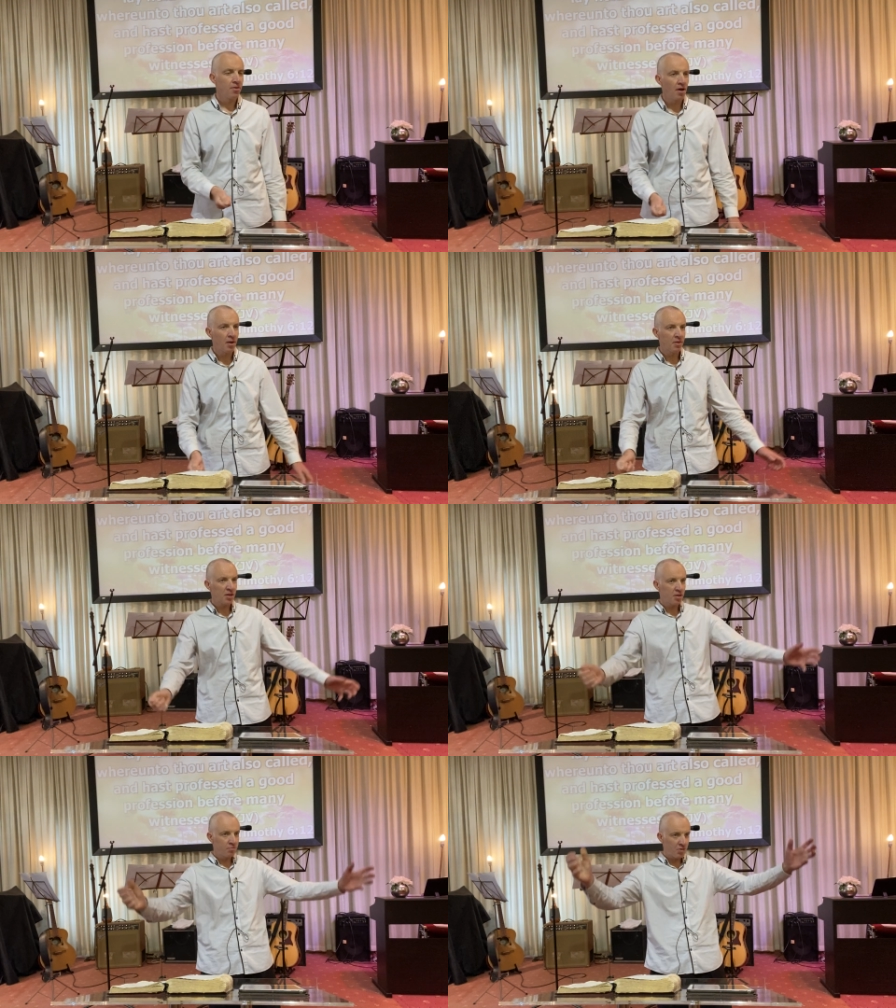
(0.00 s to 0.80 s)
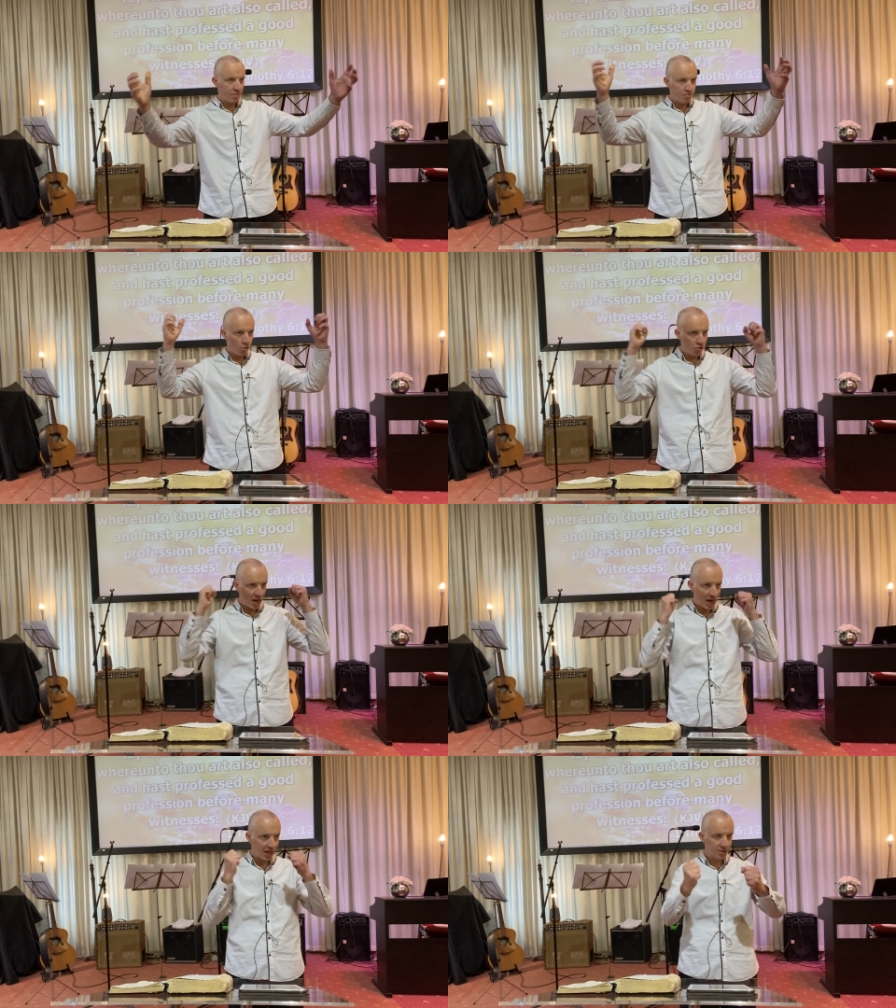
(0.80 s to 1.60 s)
now get both
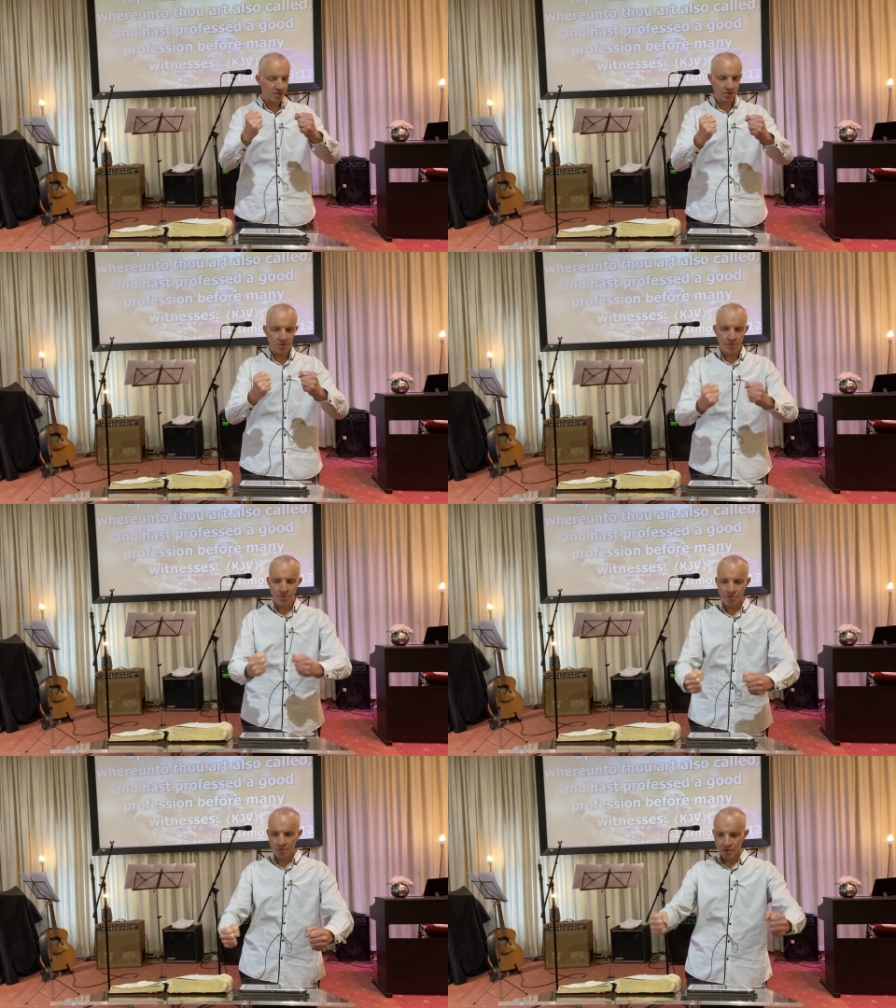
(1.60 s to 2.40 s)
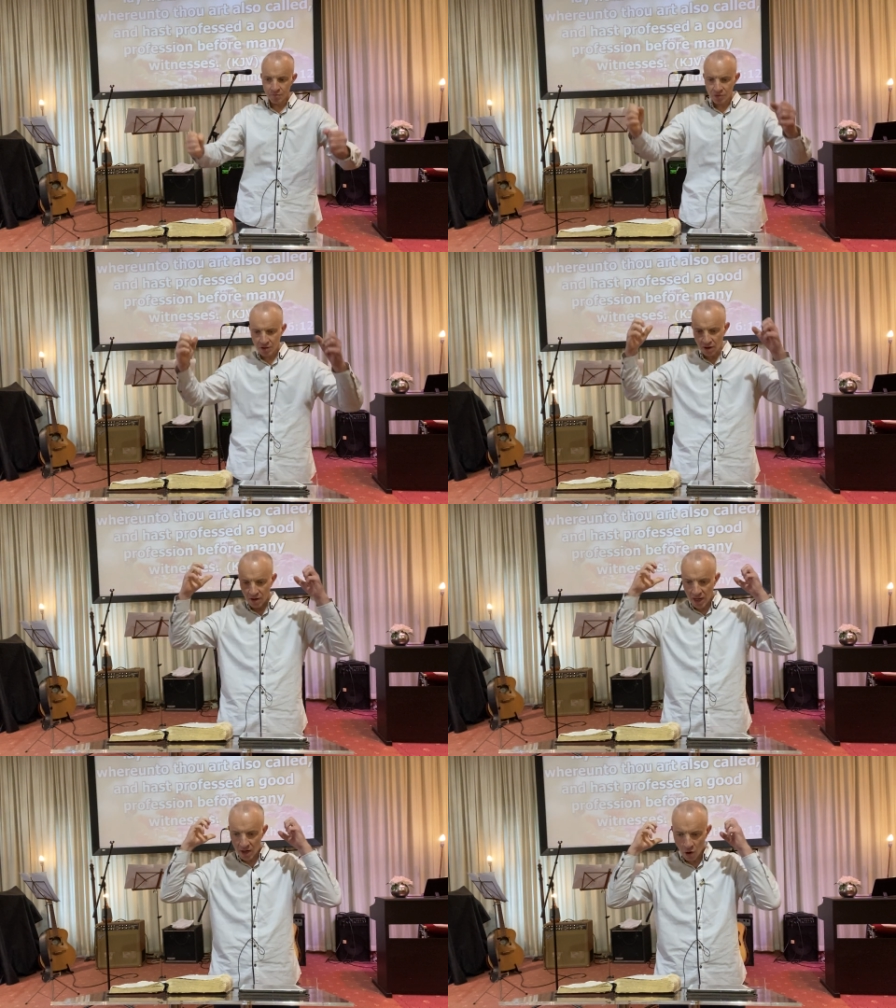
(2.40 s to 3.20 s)
hands and
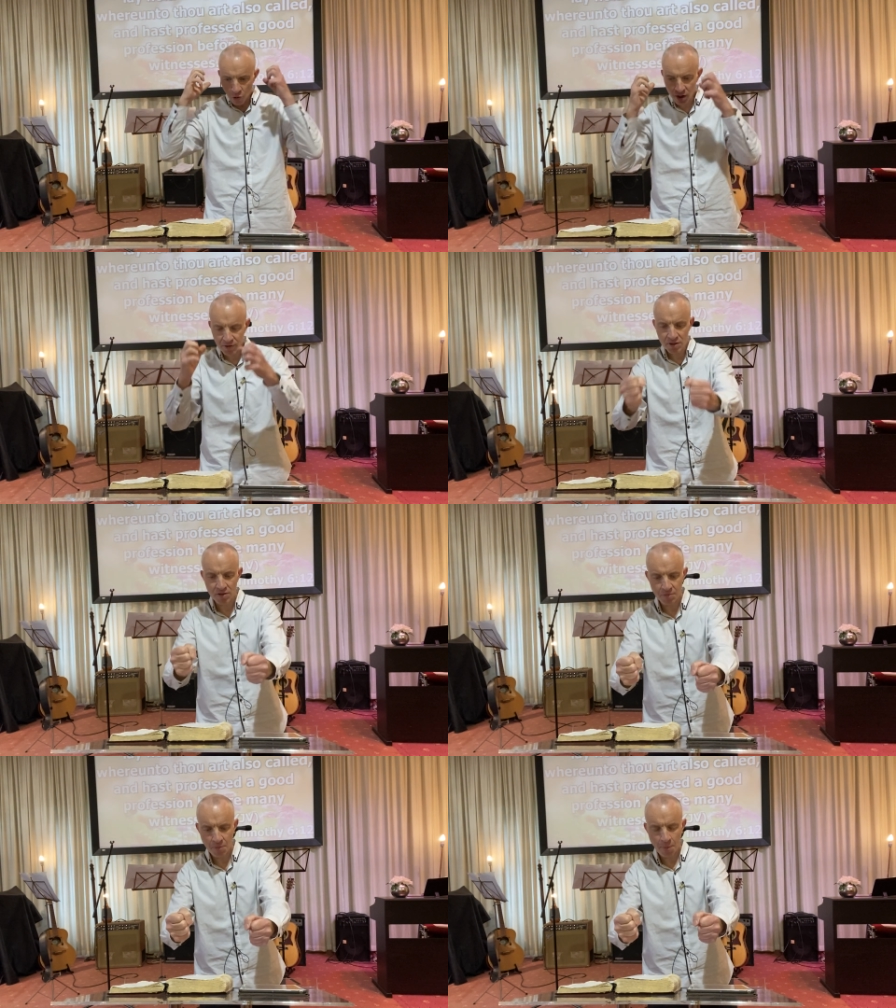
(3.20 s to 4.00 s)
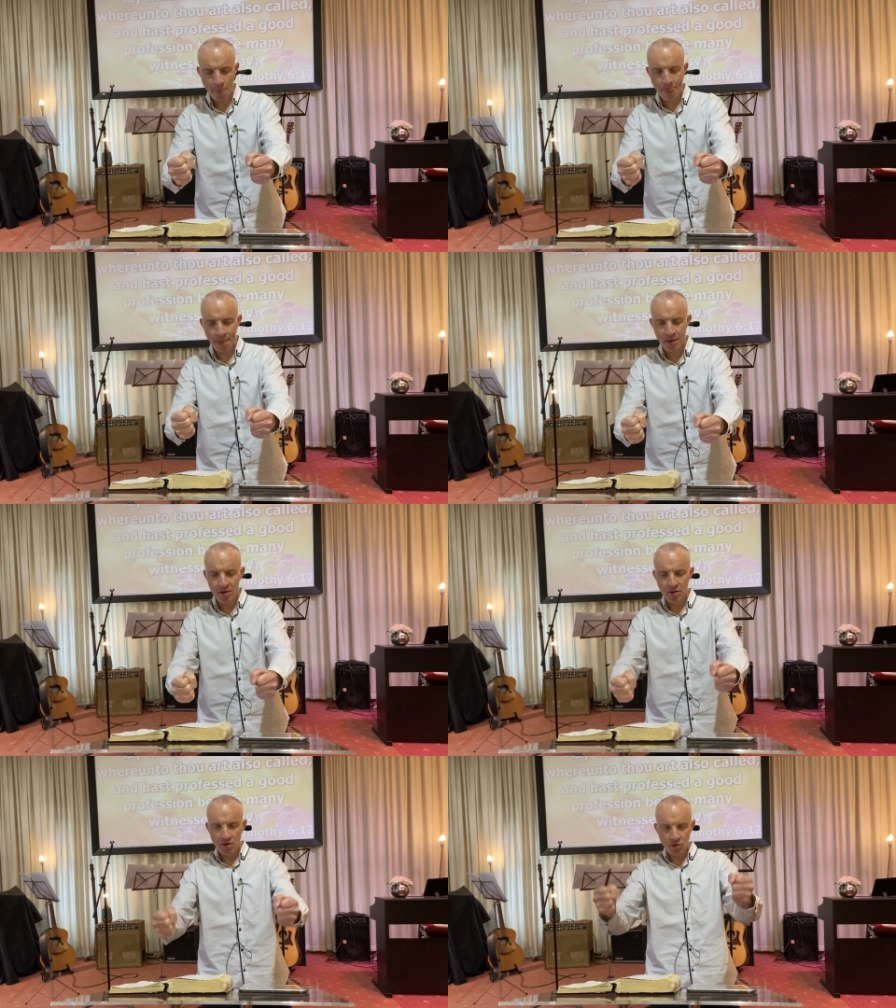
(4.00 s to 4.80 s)
lay hold of it.
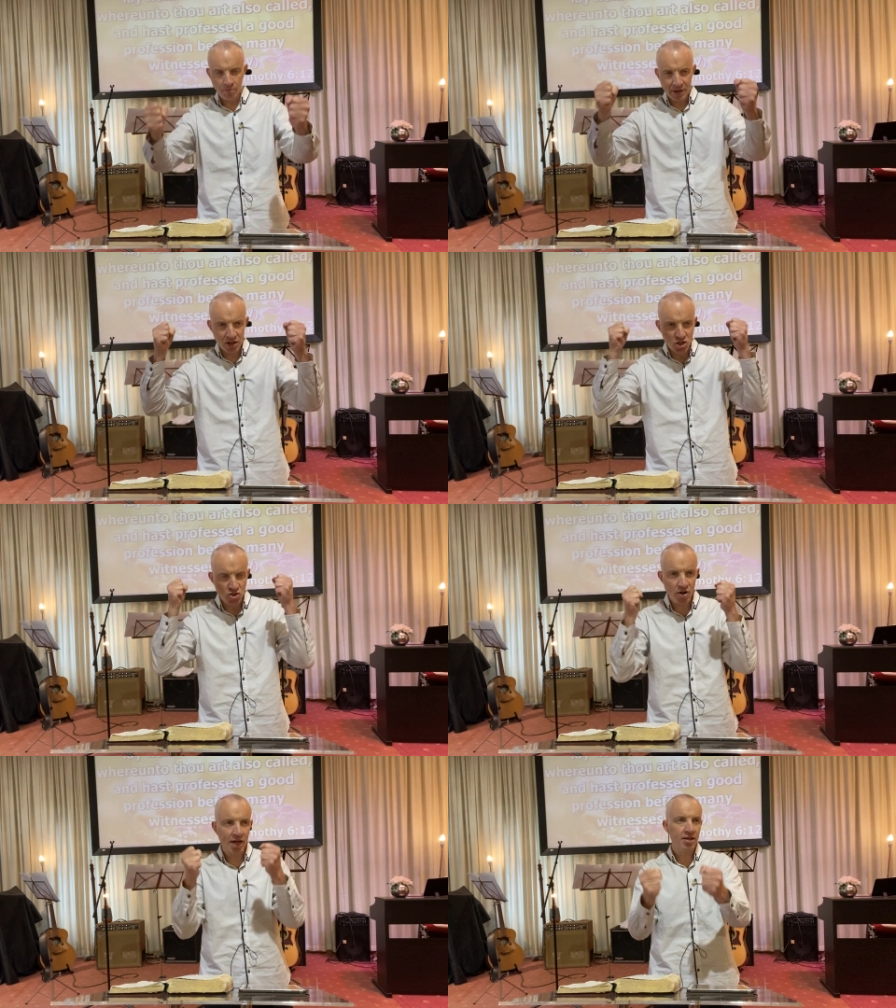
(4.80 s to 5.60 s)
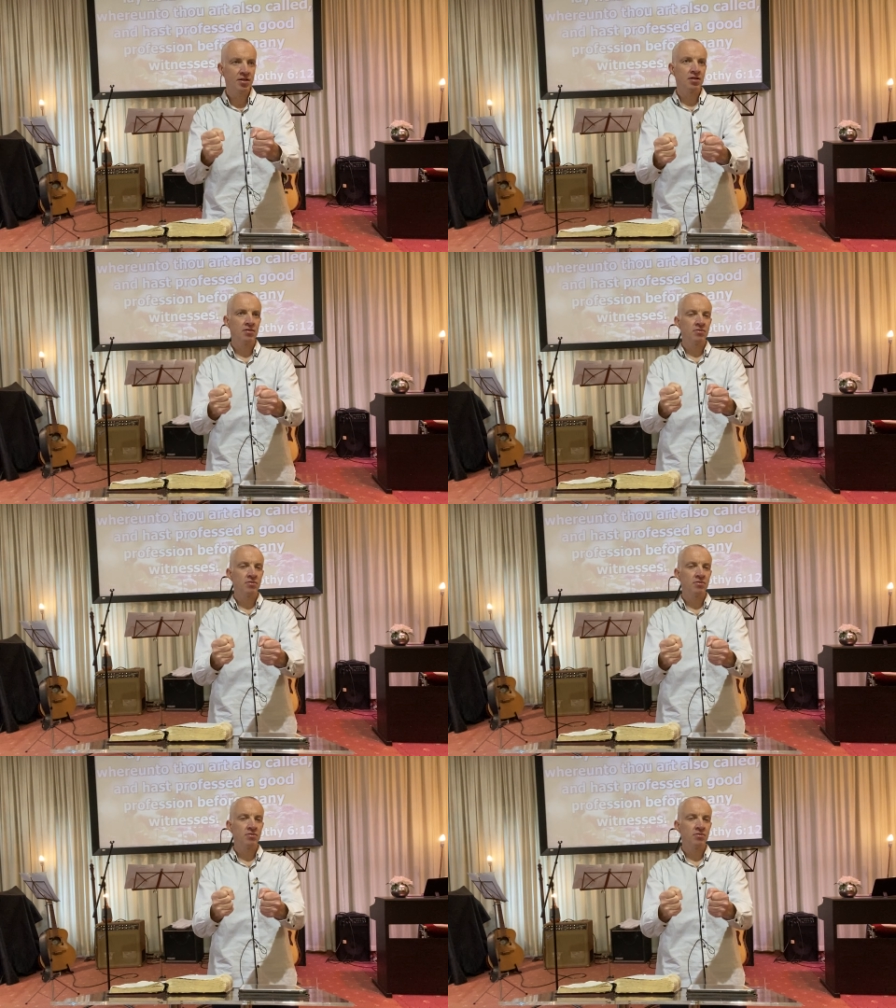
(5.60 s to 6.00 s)
Don't be distracted.